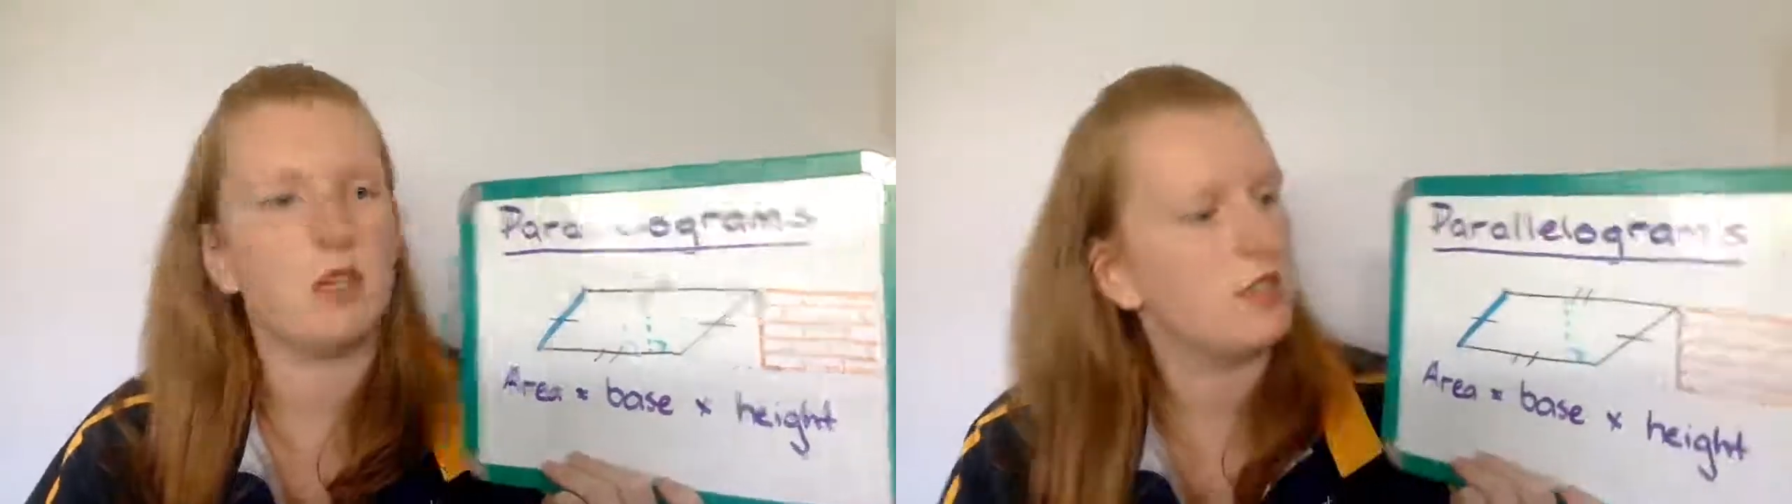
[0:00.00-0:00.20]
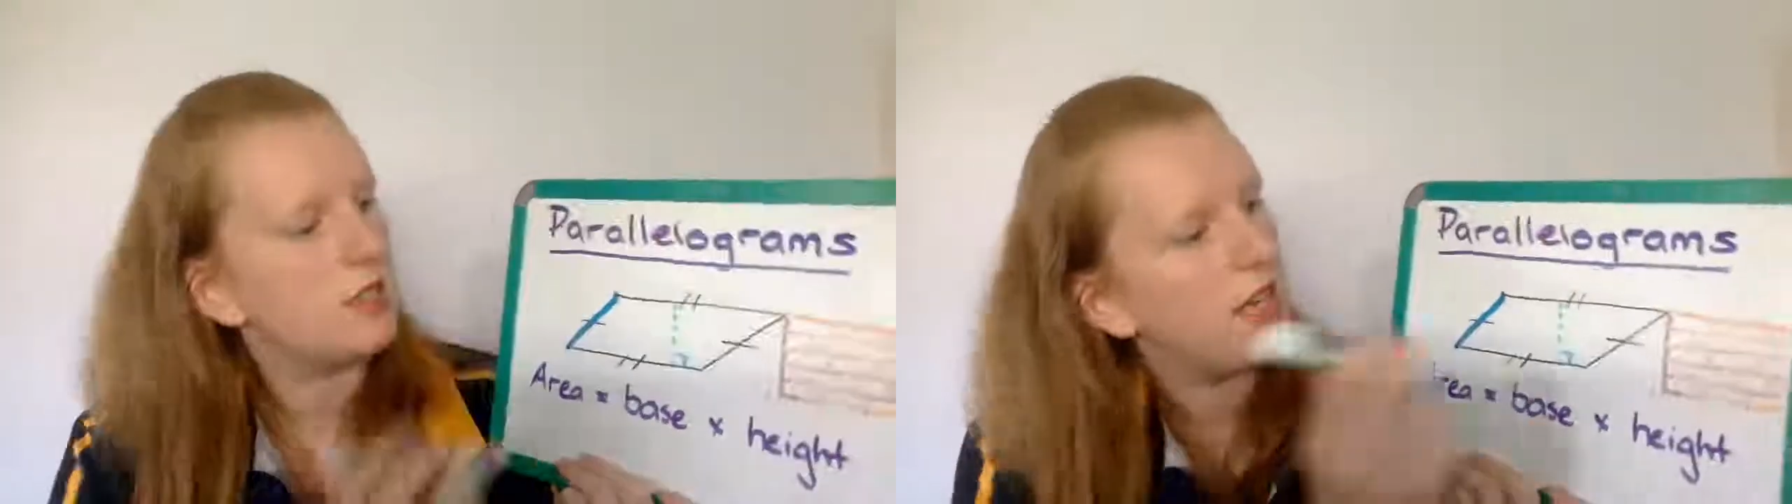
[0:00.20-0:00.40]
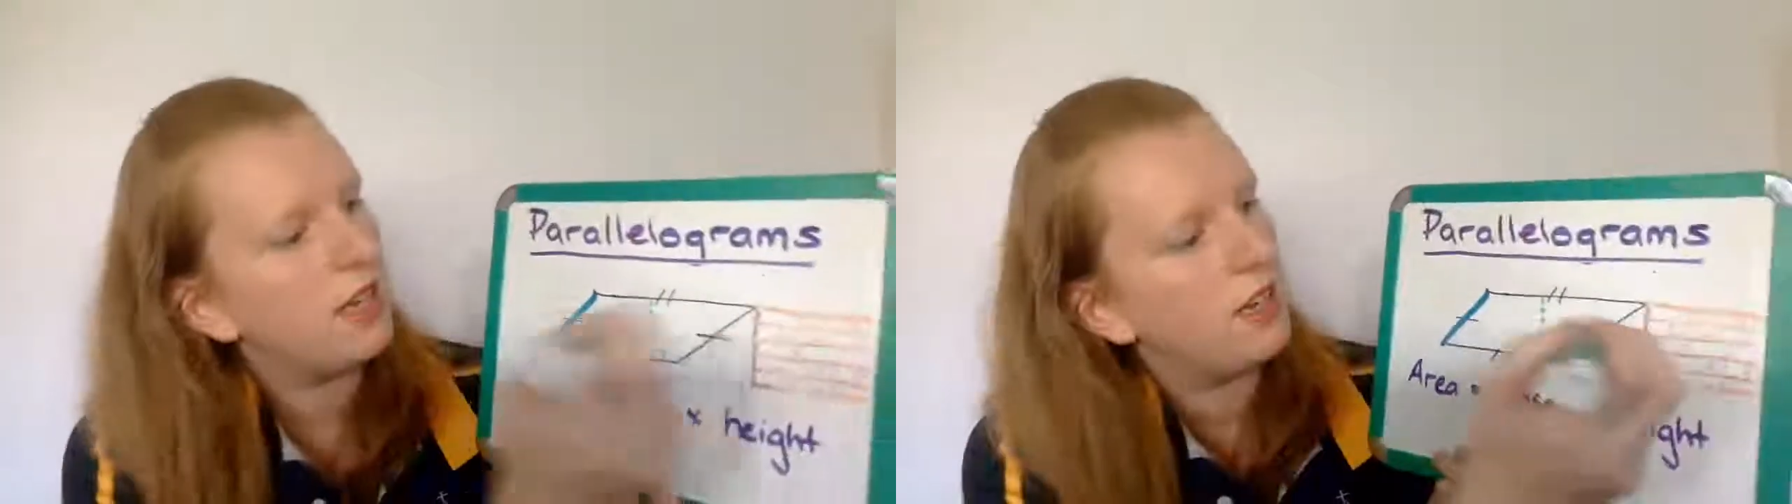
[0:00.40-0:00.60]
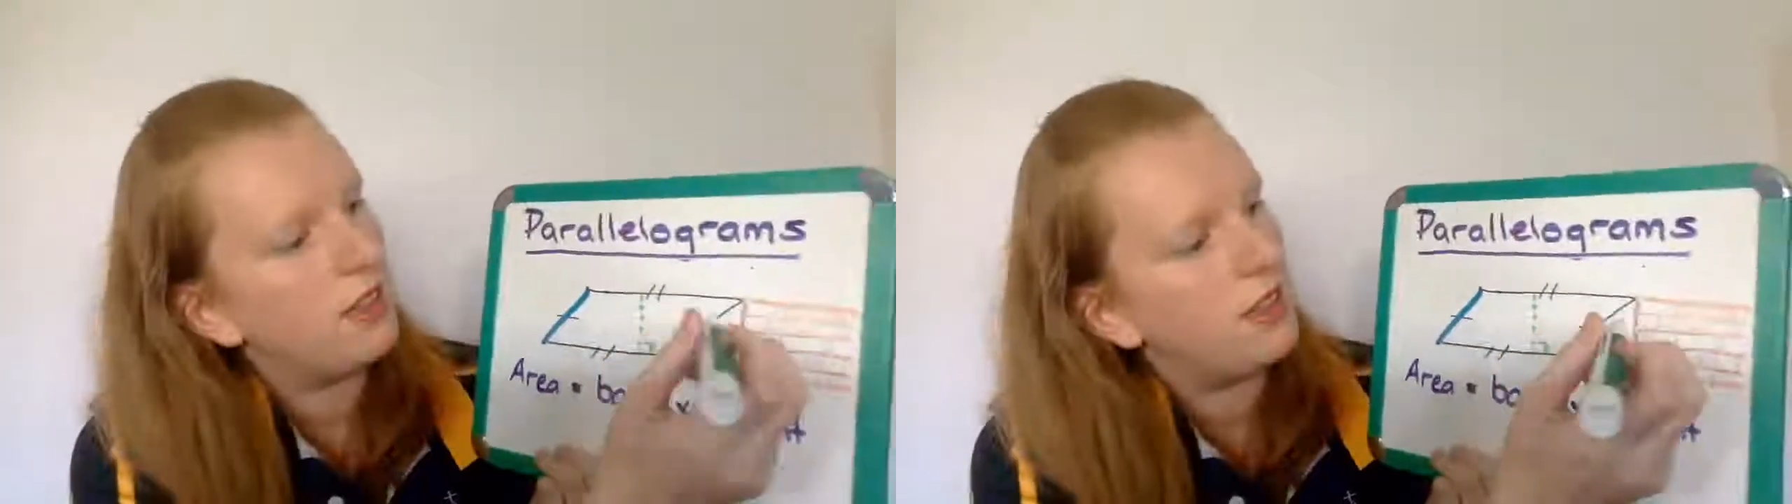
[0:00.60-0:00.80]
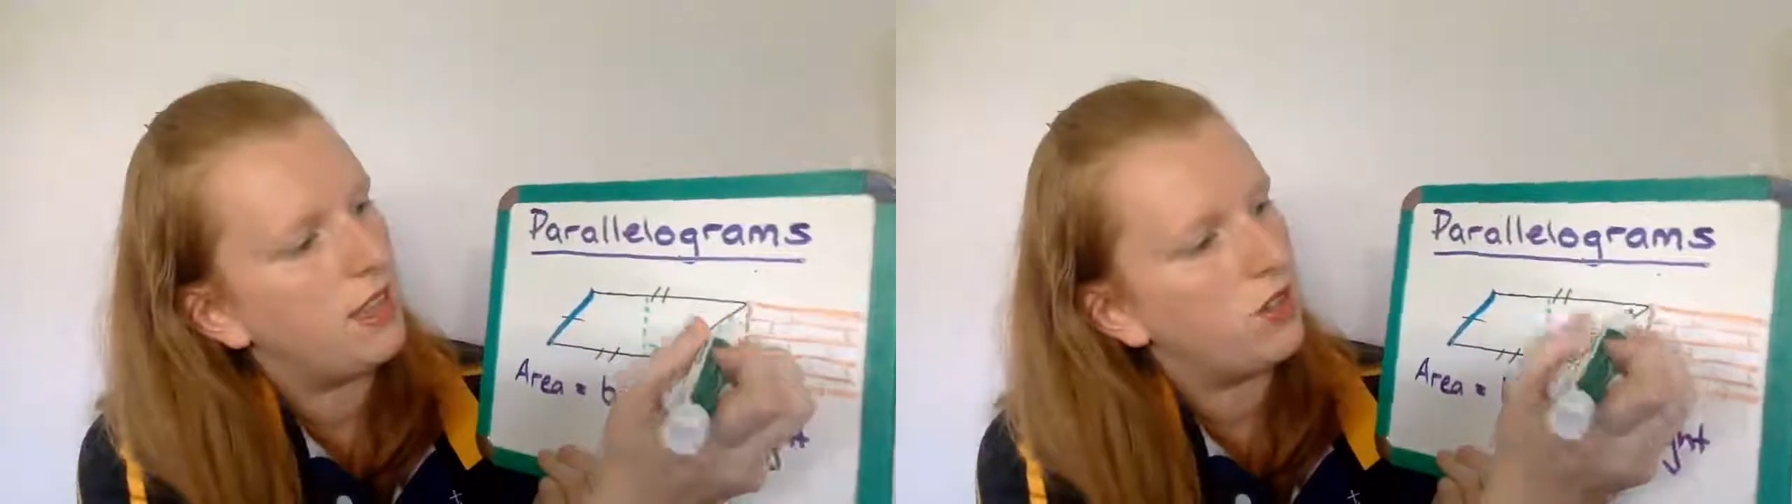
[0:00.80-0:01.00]
because that
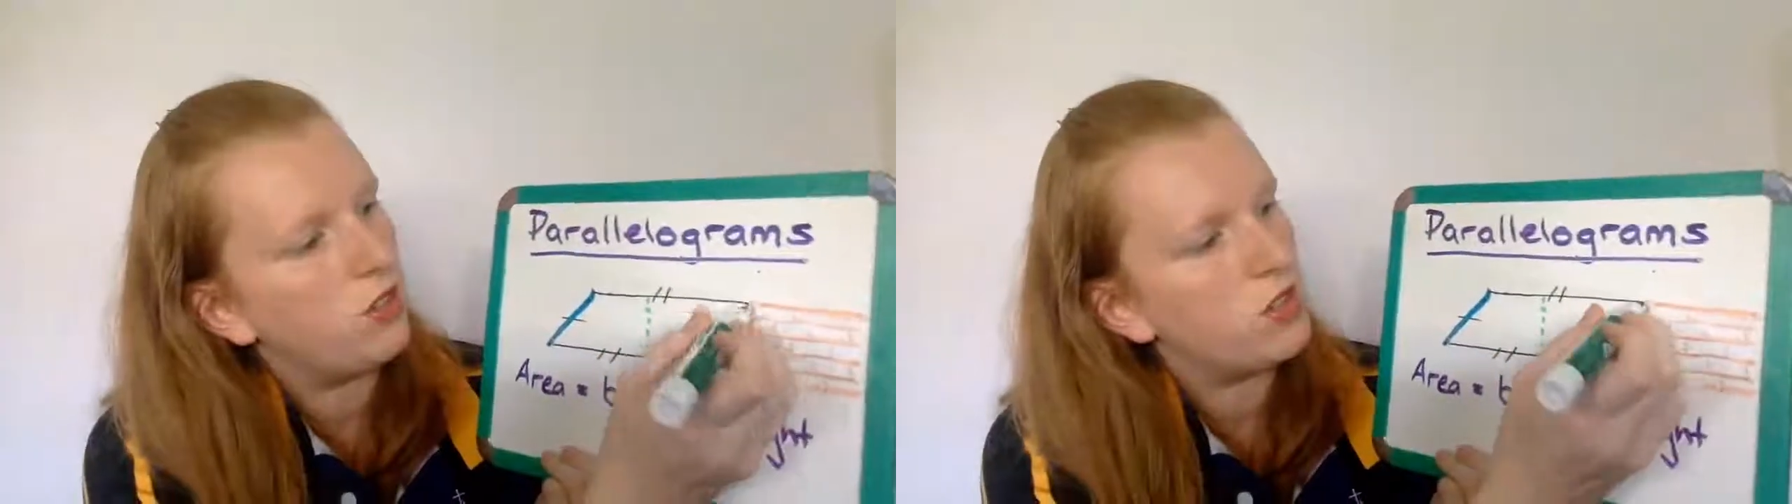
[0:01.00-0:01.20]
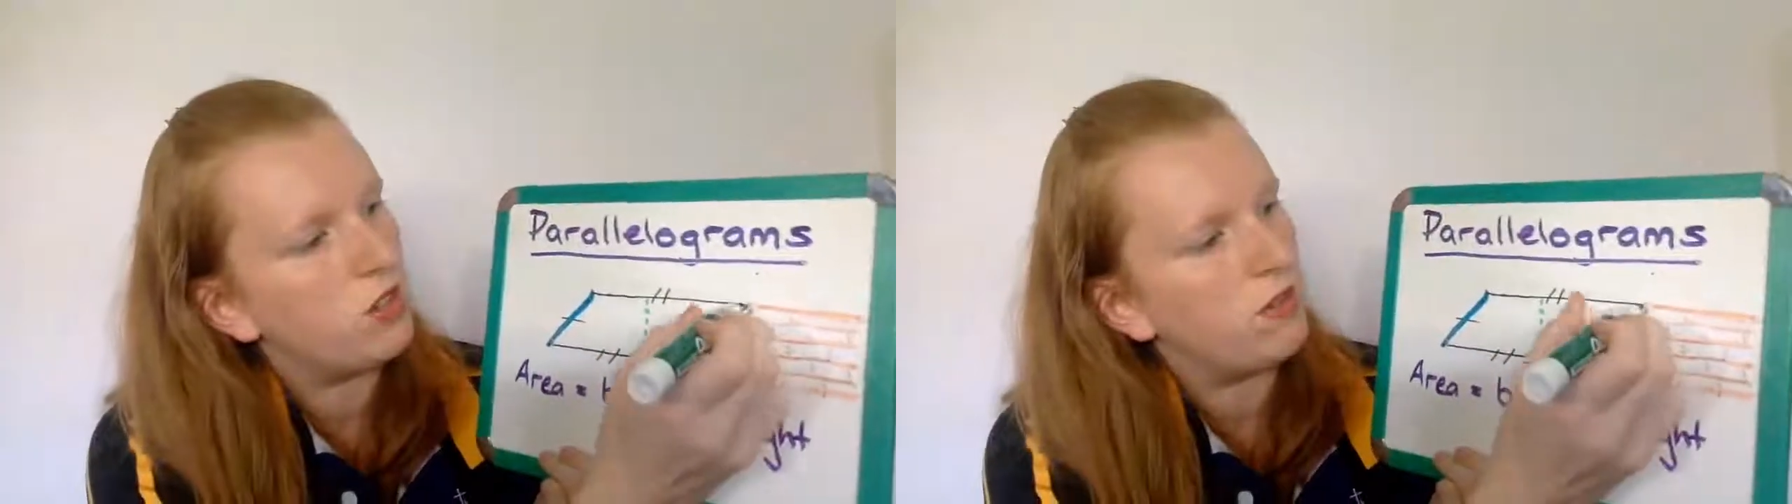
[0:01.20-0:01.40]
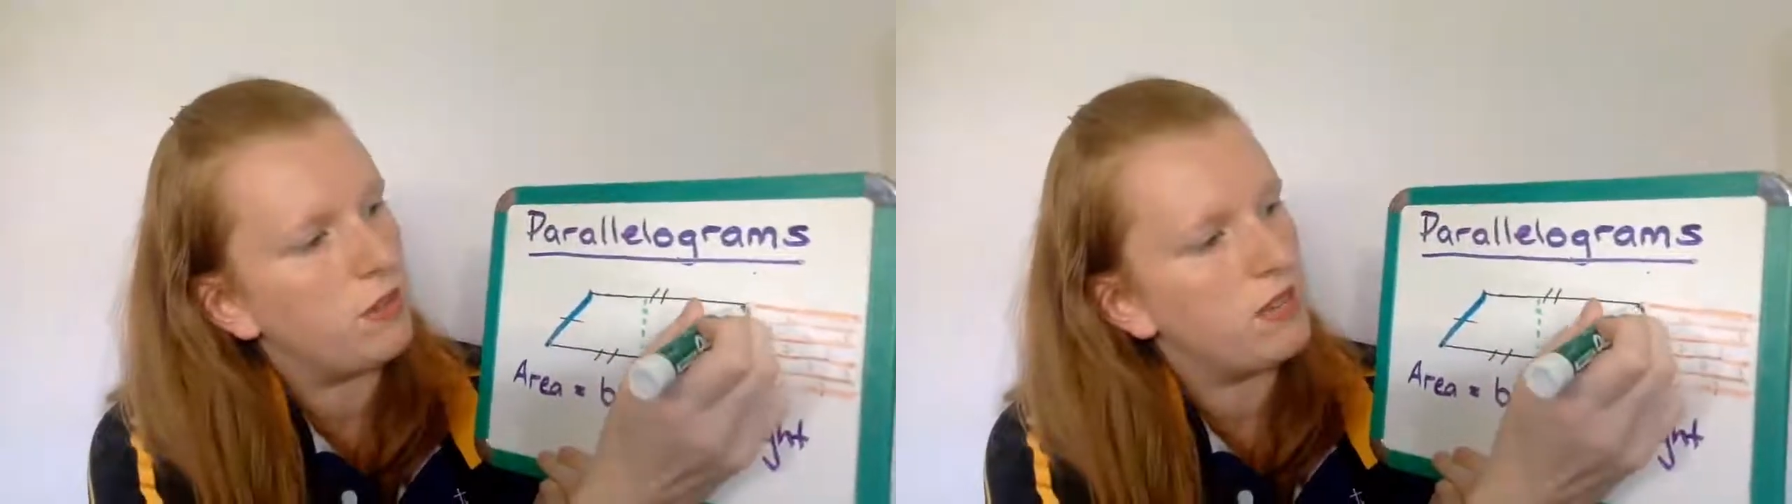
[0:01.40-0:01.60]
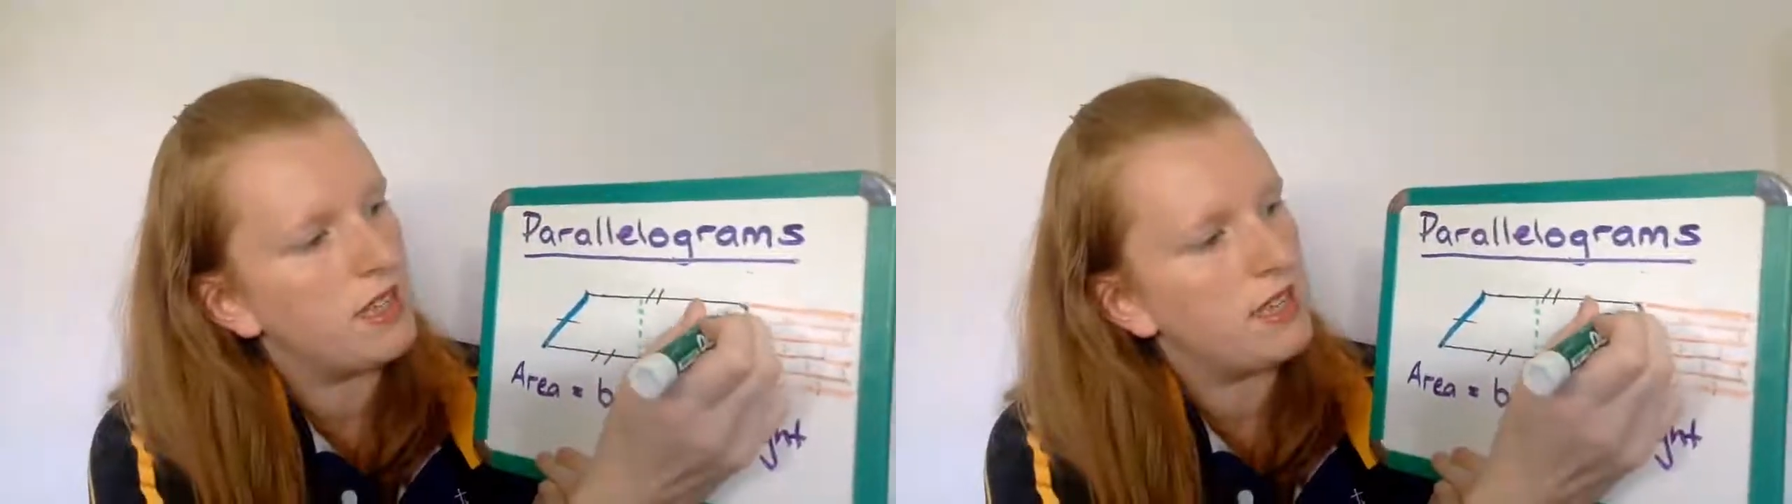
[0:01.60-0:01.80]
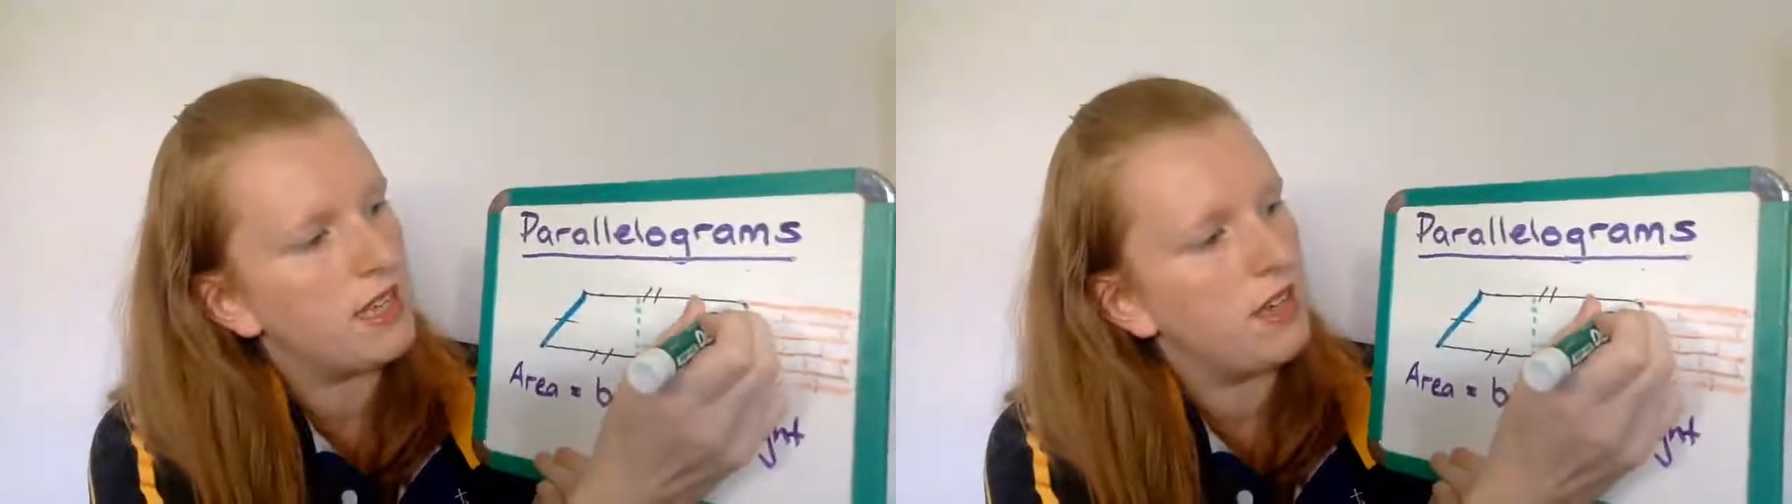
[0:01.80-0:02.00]
there also
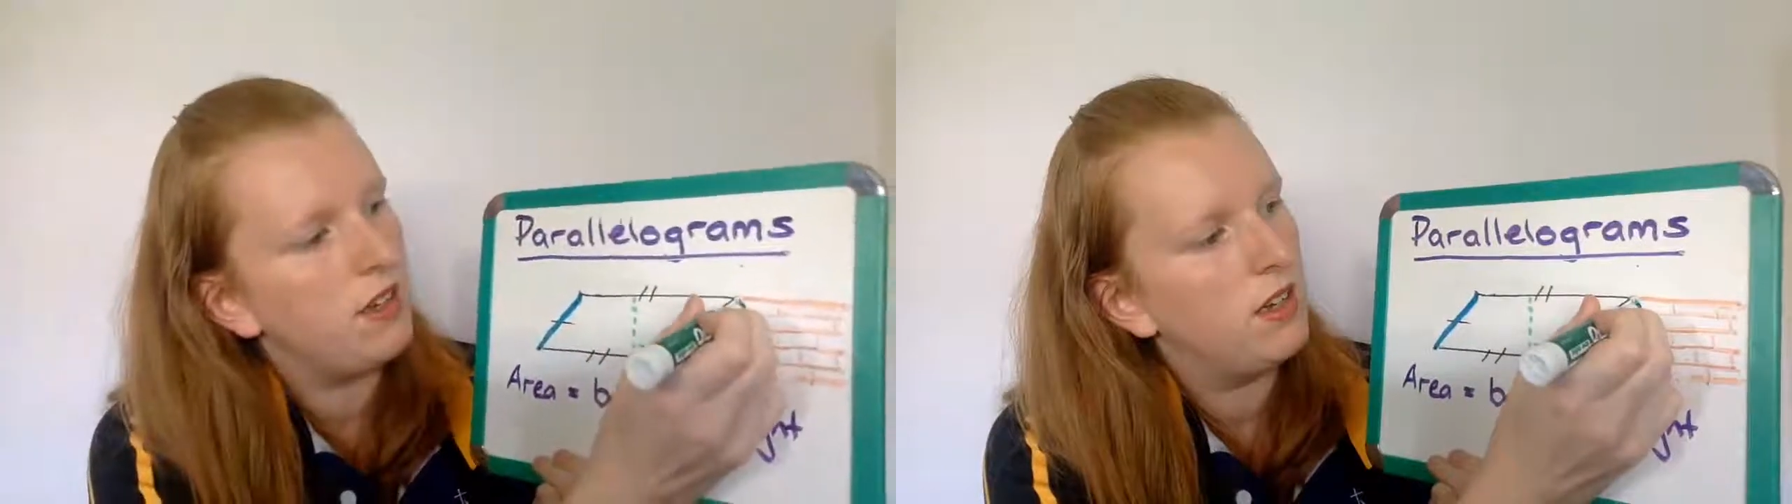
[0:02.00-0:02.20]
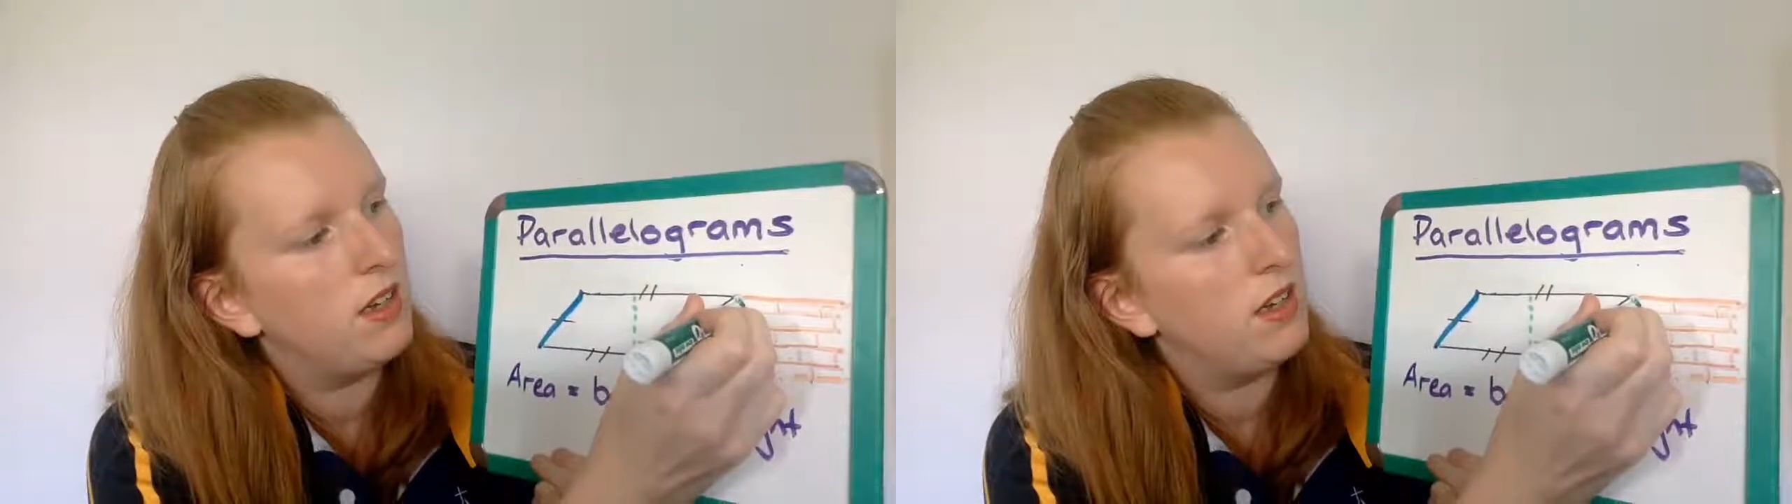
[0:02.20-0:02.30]
represents our